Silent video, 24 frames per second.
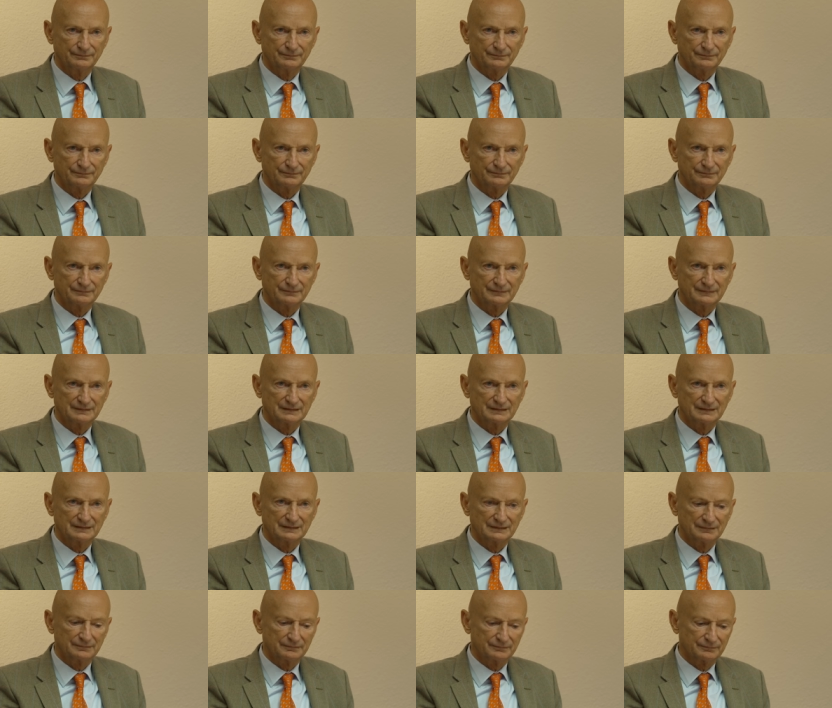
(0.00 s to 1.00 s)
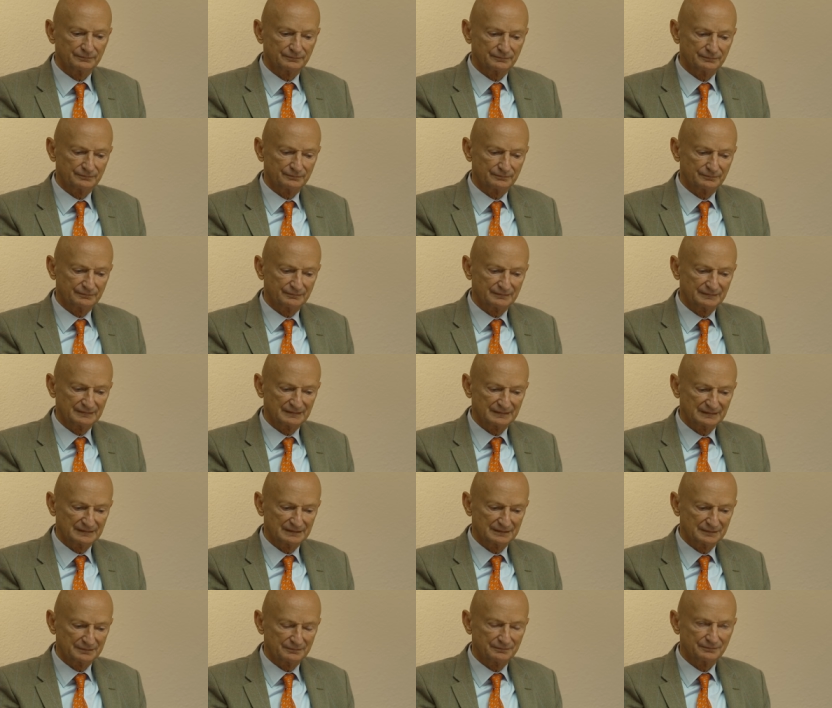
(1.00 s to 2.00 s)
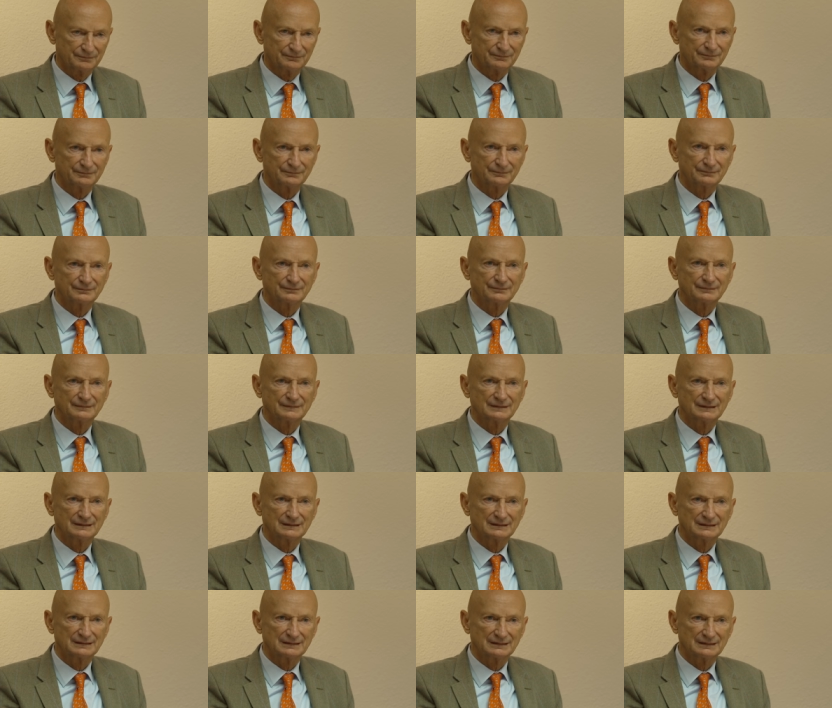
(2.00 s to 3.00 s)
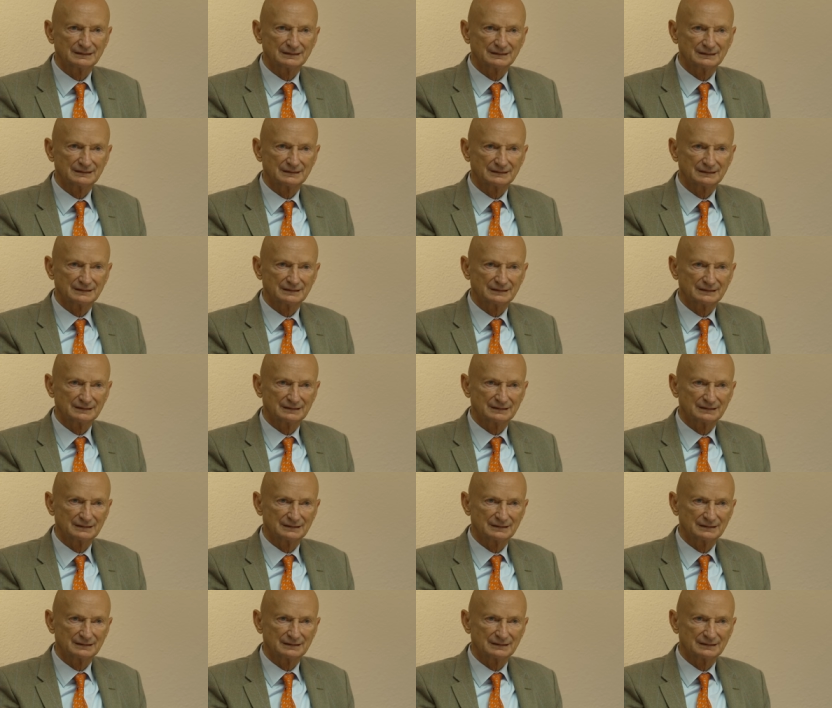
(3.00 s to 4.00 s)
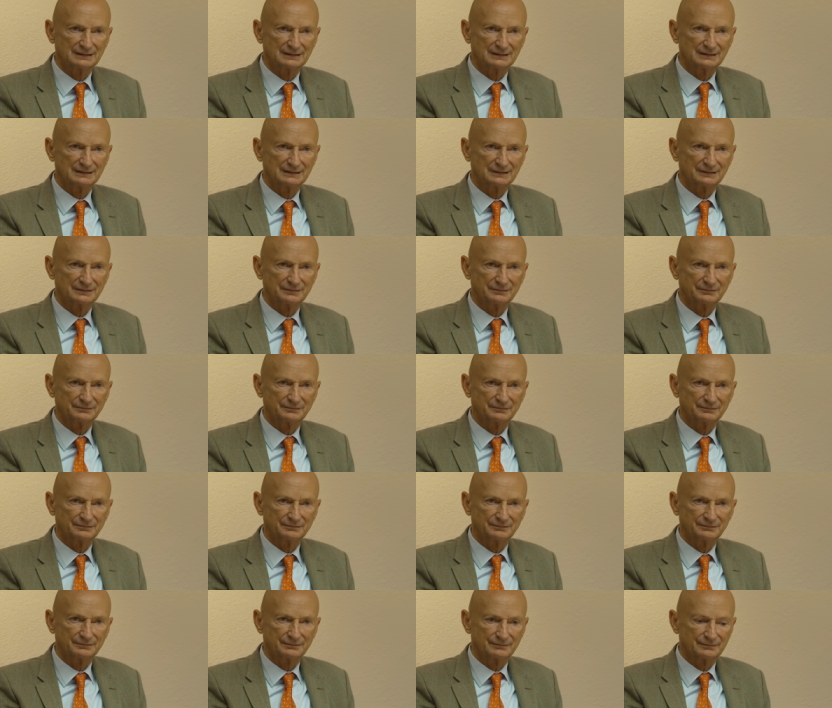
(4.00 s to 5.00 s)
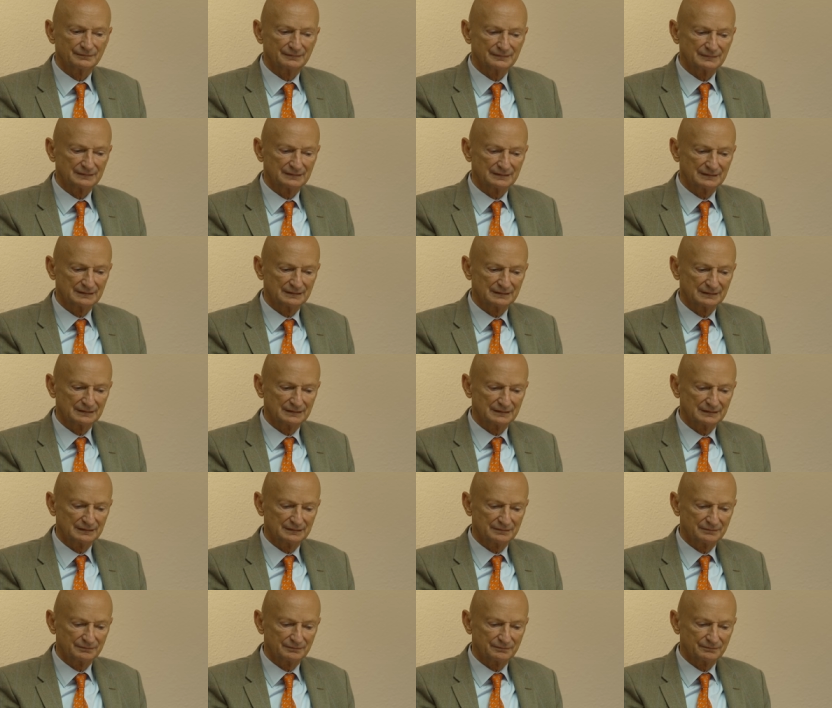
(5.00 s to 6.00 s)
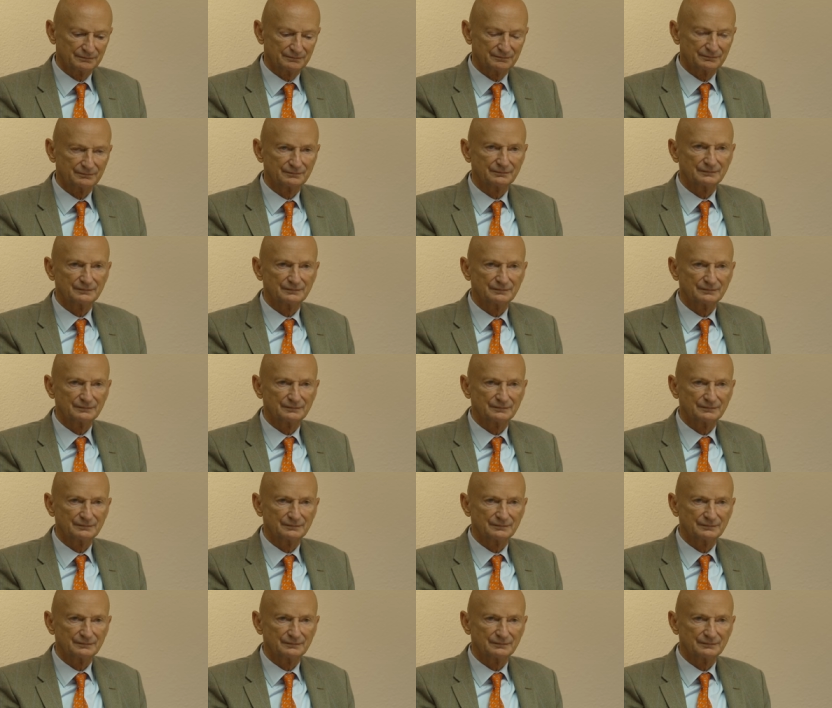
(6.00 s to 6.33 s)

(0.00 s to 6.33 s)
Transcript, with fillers: learned about uh, the way people appear in politics and their true motives?